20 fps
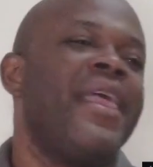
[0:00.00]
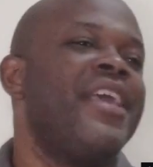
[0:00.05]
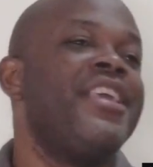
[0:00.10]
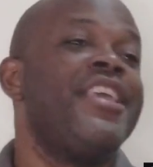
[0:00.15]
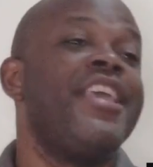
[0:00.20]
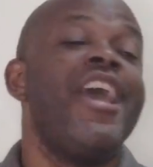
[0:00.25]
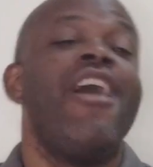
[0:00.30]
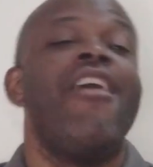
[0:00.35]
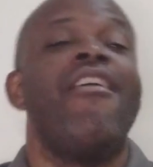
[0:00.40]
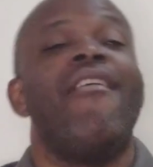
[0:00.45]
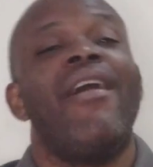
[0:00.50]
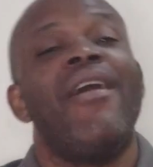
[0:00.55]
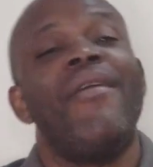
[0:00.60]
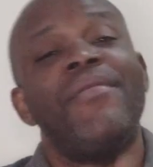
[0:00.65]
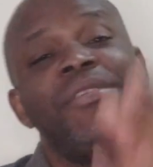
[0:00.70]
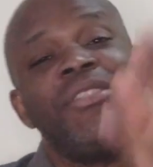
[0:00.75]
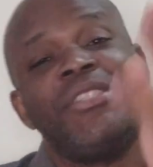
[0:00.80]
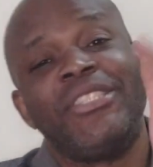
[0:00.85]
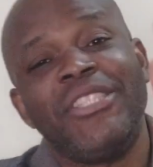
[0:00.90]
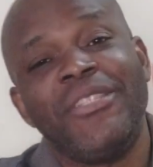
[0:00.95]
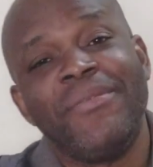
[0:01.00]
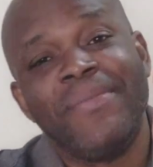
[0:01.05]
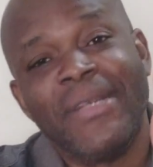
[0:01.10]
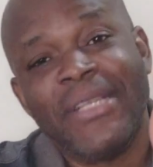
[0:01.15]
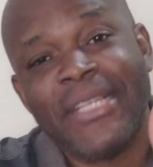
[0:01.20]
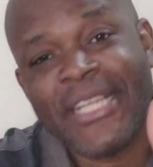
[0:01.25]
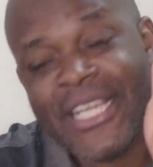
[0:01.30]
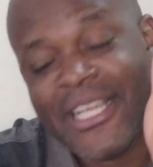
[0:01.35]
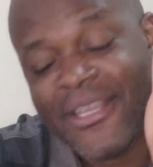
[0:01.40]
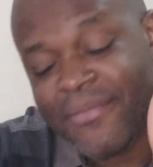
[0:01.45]
Yo, I want to see
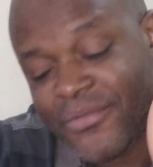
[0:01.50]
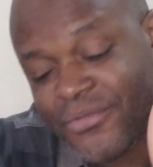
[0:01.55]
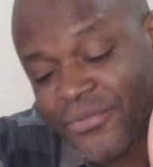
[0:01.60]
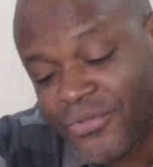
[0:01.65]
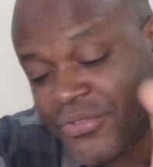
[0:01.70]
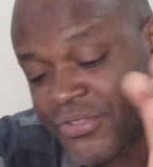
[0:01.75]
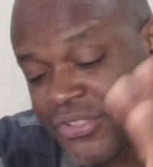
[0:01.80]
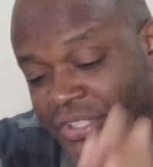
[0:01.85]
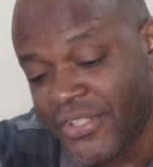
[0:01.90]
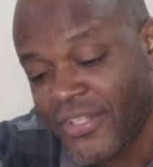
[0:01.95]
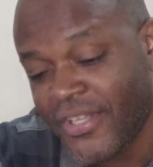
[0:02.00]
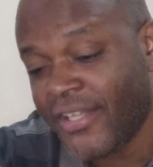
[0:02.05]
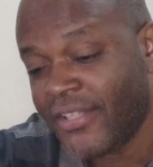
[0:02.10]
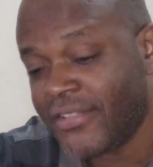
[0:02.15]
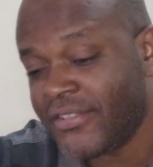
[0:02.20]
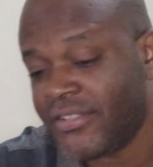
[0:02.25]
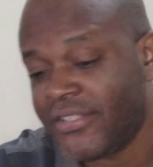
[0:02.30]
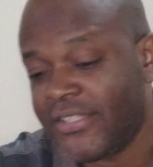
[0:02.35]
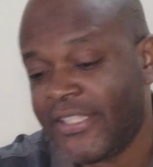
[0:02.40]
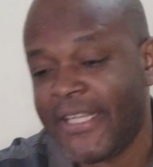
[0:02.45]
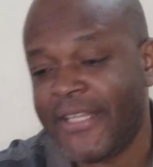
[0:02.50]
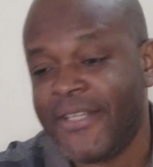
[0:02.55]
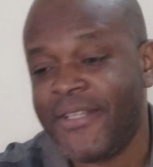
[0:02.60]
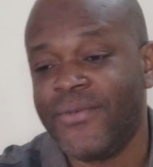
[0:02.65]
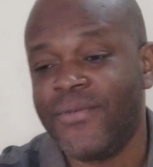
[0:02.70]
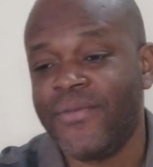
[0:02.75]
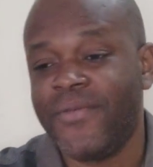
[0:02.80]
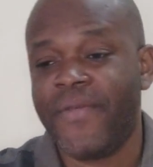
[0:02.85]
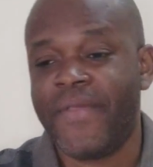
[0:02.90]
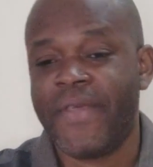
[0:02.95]
my Cameroonian artists
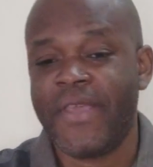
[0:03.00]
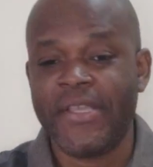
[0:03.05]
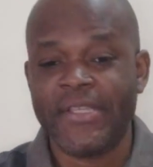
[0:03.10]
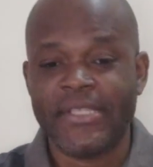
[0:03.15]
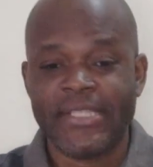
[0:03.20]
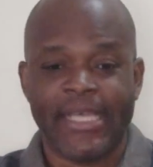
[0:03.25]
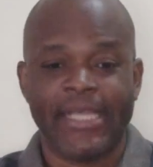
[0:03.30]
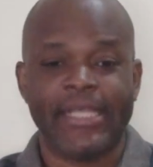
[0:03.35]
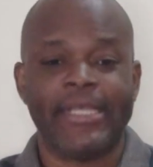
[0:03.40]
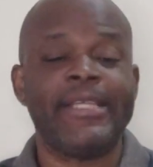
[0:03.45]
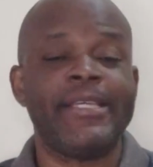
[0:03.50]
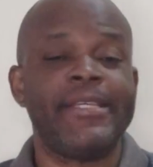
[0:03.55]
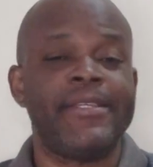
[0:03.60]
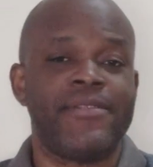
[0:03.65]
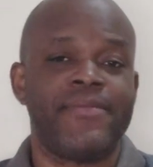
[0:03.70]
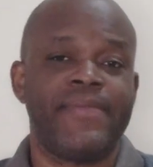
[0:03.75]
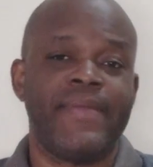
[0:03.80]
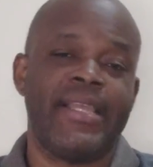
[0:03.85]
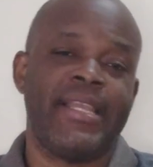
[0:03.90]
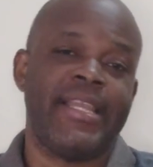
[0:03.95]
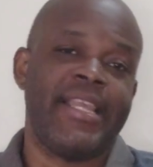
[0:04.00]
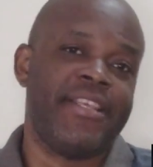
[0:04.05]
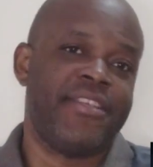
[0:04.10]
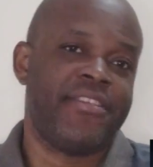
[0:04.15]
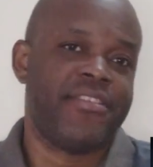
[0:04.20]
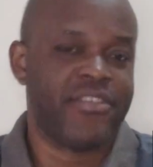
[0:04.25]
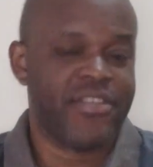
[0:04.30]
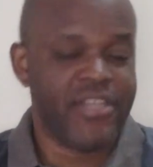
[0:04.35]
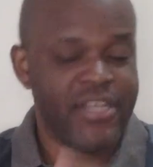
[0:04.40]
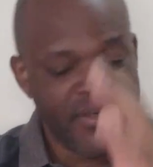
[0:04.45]
start doing things like this, man.
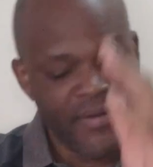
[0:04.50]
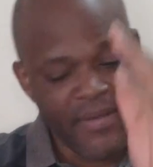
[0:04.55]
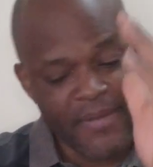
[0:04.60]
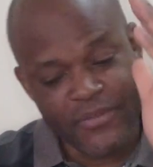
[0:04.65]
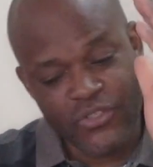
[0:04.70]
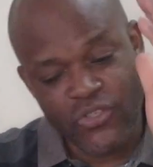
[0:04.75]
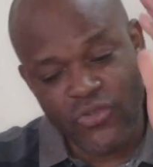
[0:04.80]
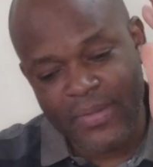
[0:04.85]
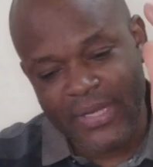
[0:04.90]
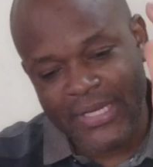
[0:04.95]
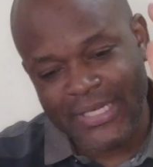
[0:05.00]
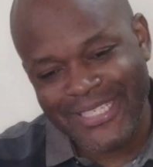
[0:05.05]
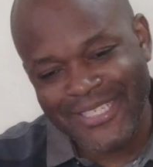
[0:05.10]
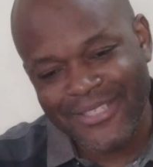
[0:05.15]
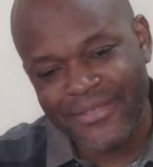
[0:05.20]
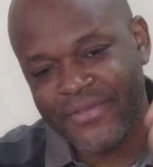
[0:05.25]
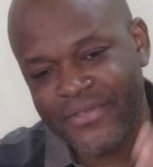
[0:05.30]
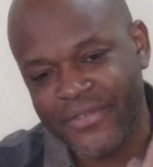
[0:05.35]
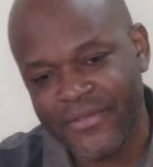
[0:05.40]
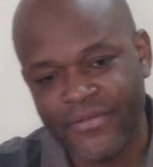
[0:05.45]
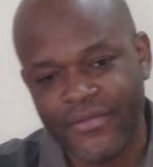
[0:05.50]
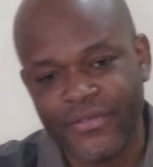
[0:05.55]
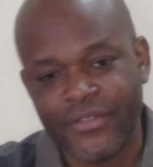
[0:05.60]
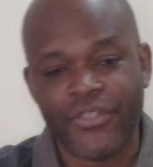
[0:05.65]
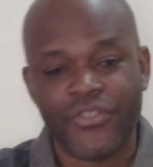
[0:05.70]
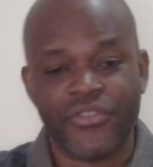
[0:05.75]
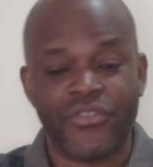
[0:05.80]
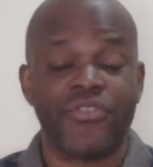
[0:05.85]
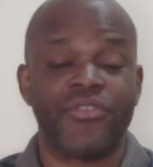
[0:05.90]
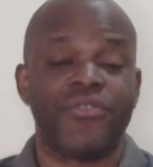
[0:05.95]
Let's start. I'm talking about different
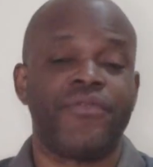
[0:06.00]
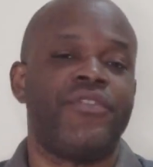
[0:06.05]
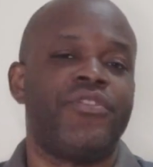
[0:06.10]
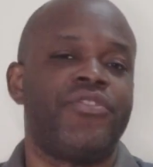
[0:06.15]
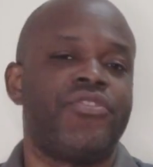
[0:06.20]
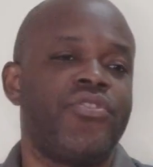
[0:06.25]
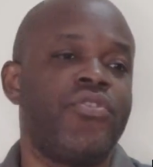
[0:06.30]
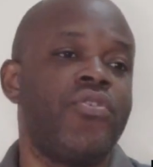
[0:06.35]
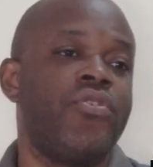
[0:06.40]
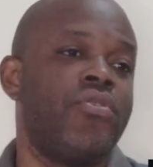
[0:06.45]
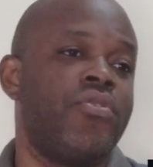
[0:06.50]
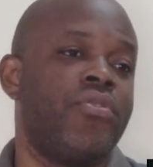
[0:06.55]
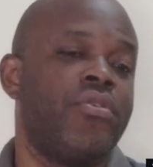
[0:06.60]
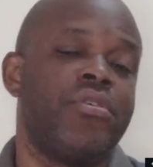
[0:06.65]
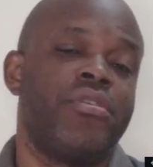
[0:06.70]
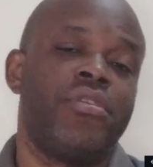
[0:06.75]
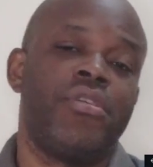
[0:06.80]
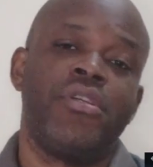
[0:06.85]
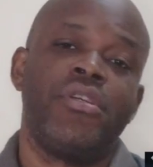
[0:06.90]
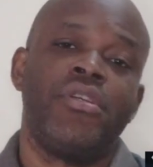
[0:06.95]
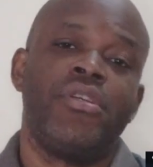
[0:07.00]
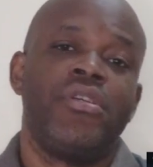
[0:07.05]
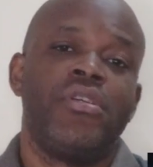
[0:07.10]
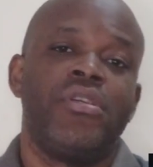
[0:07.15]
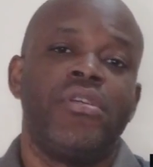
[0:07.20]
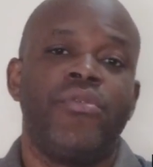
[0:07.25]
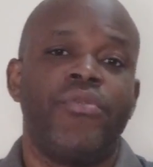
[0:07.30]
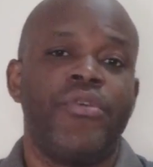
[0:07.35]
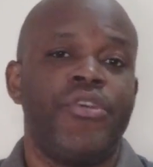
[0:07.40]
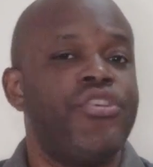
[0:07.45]
versions of your song.
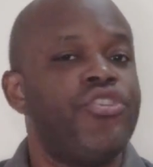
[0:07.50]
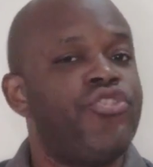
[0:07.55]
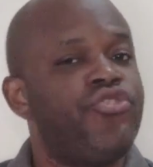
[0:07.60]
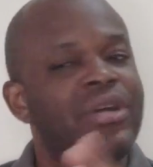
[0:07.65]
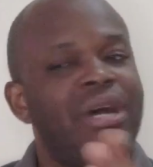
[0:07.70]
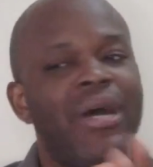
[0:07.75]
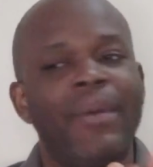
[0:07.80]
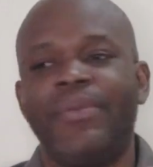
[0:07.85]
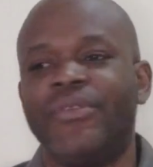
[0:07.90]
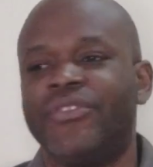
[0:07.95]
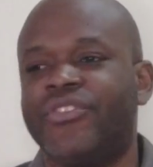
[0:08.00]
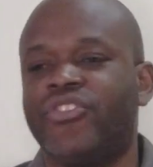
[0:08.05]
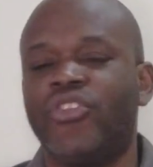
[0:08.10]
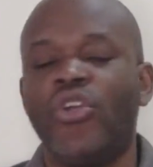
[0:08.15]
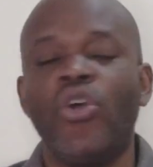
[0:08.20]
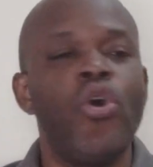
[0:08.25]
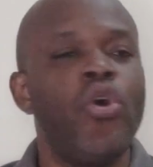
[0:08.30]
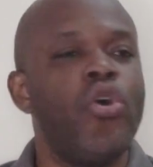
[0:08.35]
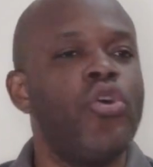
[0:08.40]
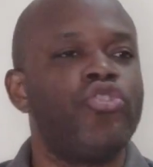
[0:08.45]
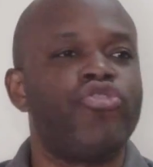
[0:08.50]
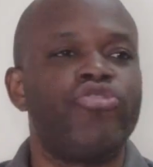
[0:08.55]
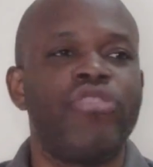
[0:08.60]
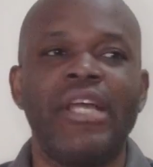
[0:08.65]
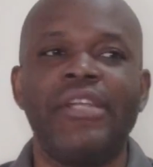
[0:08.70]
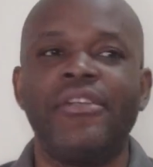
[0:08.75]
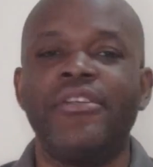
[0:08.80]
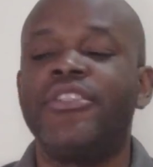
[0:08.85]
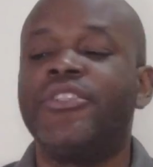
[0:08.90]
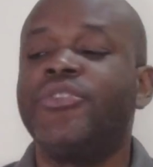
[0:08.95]
When you drop a song,
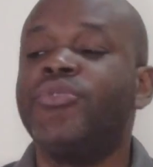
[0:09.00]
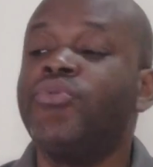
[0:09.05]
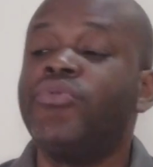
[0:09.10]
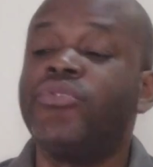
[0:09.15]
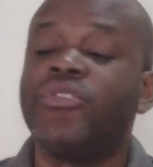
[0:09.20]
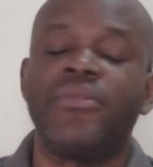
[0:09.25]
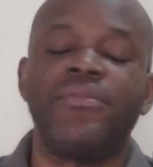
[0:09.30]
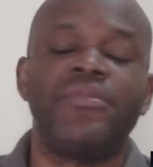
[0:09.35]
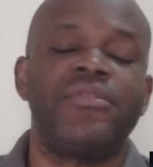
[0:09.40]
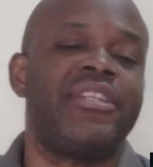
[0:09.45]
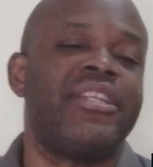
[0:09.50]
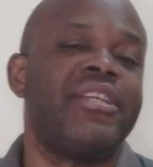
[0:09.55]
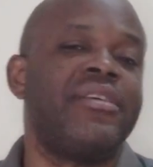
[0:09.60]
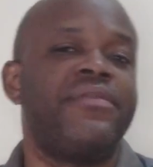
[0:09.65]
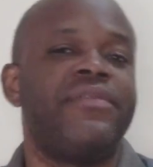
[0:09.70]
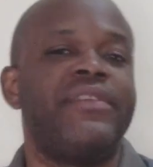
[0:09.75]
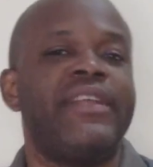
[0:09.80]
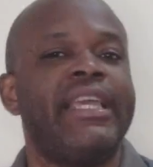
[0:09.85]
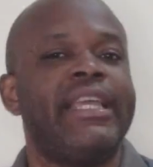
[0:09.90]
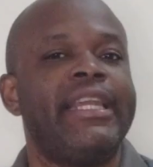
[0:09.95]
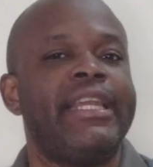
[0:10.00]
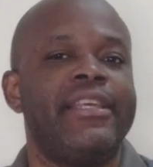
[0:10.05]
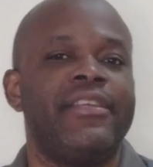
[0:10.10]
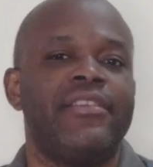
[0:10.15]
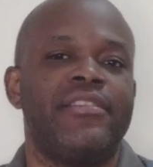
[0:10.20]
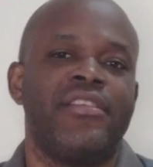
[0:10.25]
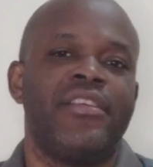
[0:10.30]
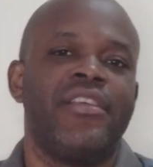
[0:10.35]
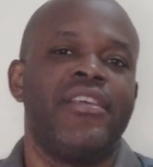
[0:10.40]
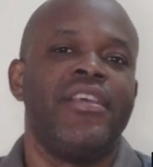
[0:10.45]
try to do some stuff like
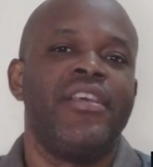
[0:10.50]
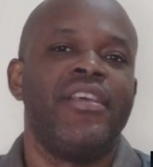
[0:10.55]
this.